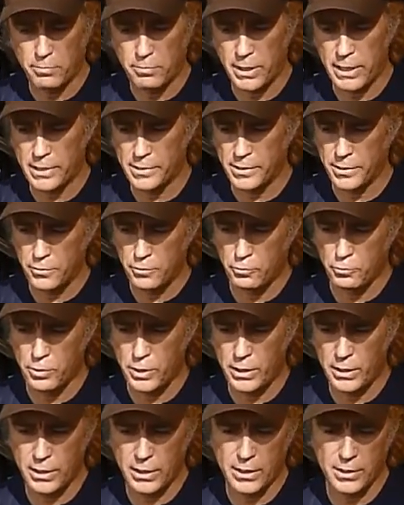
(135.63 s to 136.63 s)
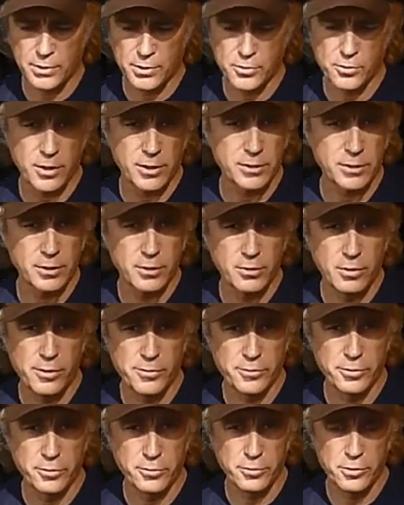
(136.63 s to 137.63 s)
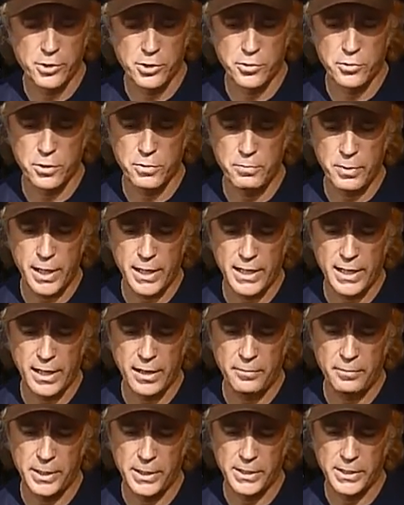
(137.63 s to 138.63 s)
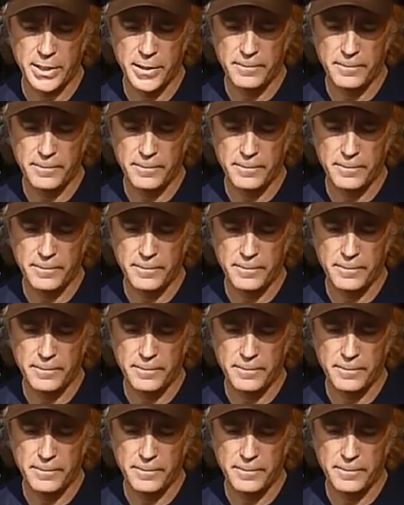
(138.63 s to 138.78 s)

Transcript: because it's really constructed closer to a street bike helmet,